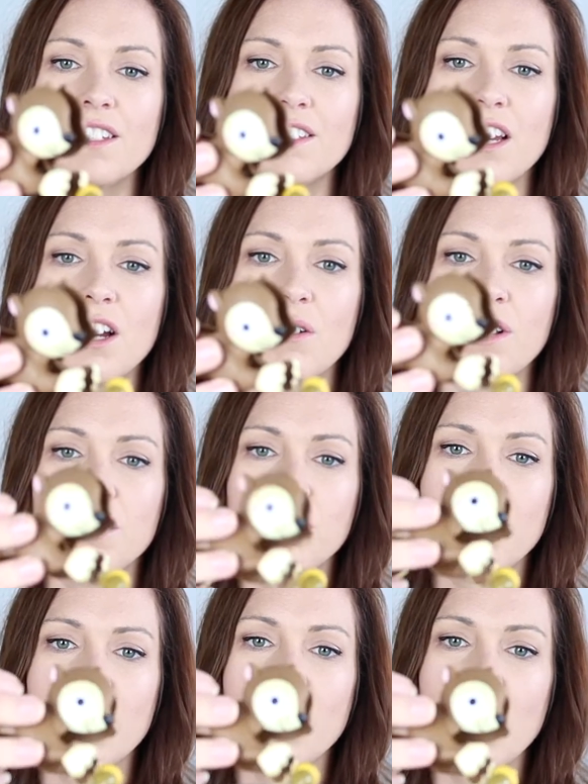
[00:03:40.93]
So it's
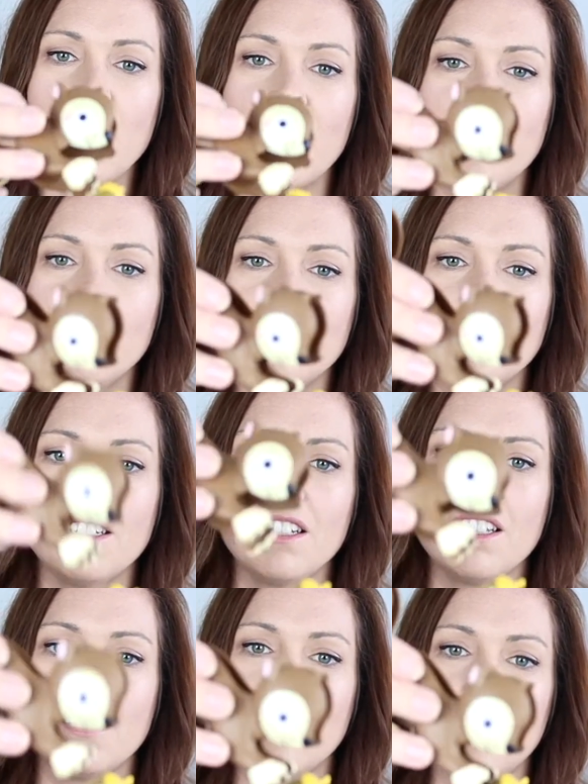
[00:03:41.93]
really good.
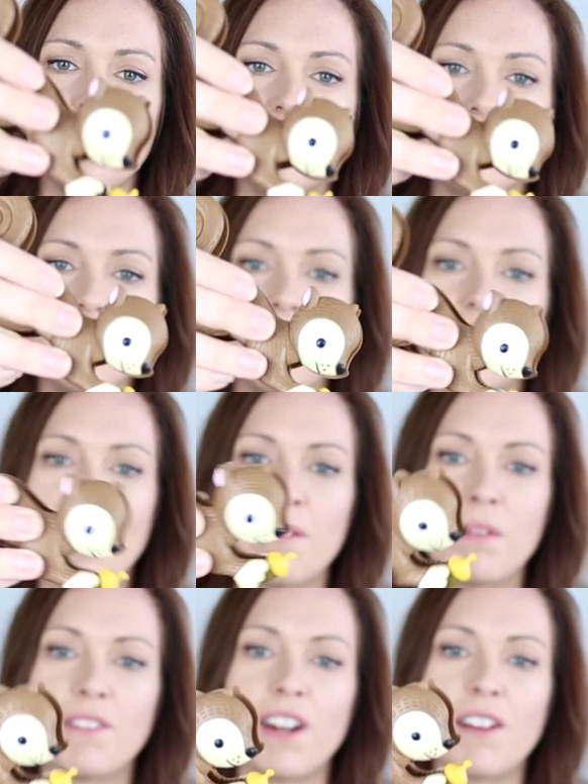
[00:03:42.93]
Look, see,
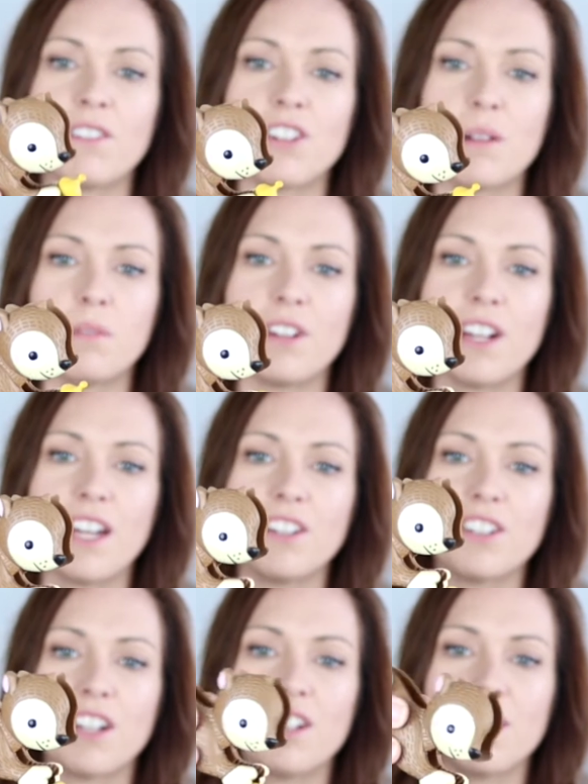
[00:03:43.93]
I'm even having trouble now
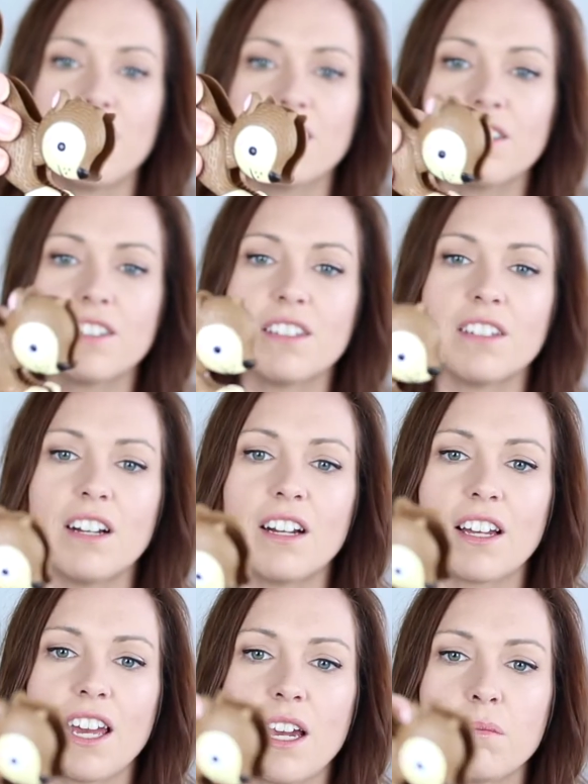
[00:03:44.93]
trying to do this on
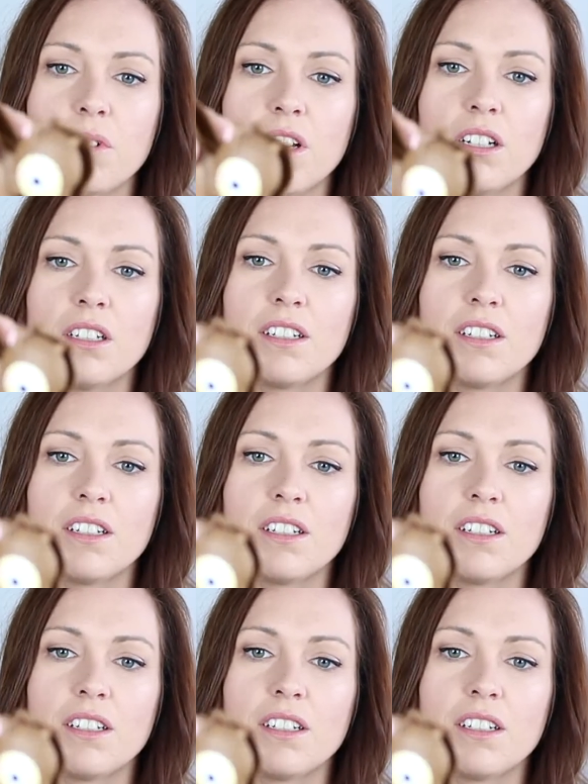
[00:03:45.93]
camera.